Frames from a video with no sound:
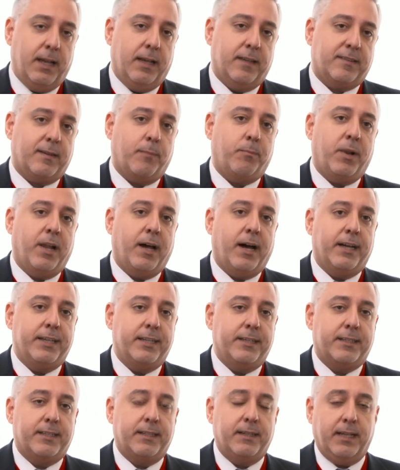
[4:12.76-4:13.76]

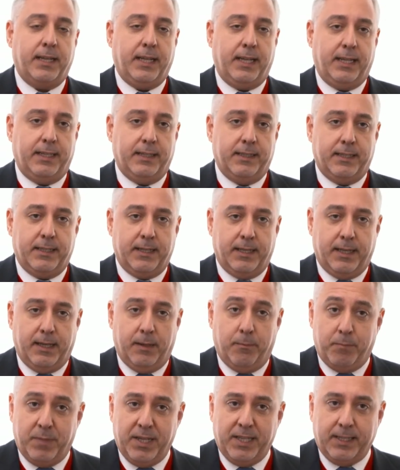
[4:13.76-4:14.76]
supplier in
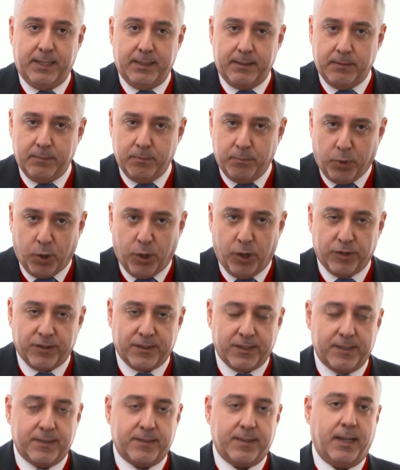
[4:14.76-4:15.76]
the bidding
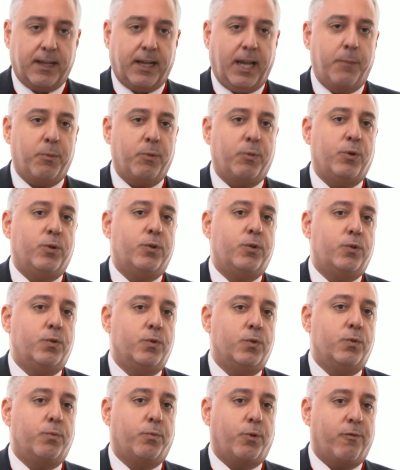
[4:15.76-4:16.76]
process capable
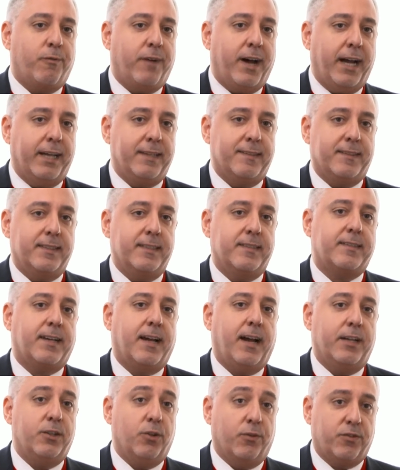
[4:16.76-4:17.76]
to provide this
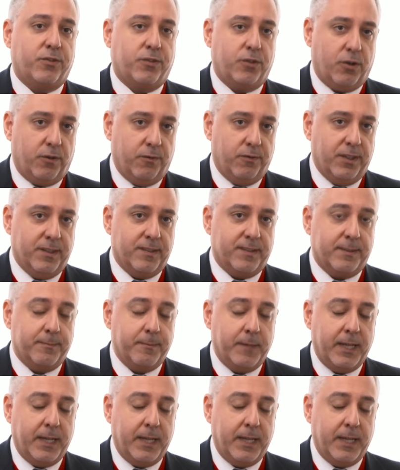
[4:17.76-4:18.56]
kind of service.